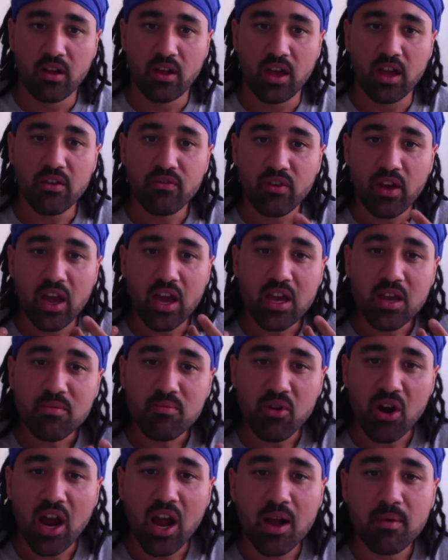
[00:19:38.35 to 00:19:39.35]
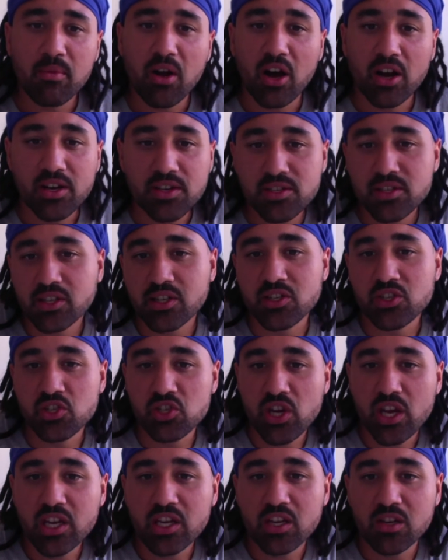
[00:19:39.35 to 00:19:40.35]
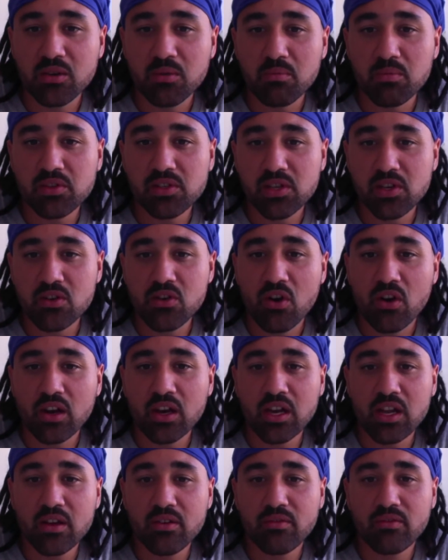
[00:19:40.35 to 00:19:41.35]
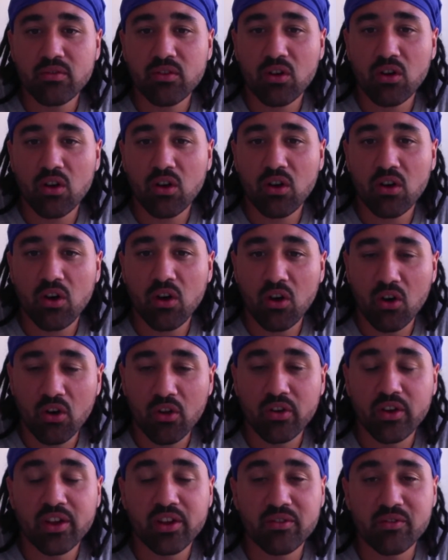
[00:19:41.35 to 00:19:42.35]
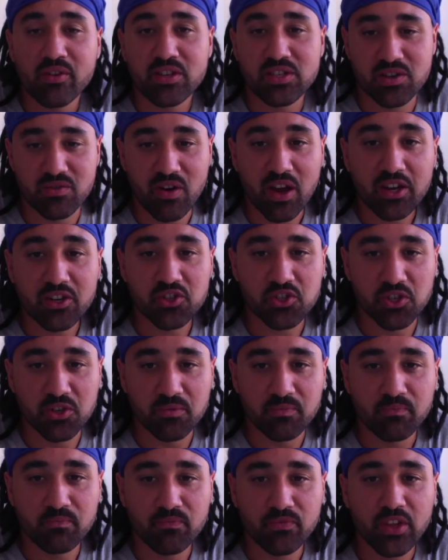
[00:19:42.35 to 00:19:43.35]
If Abraham, Isaac, and Jacob did not live on in resurrection,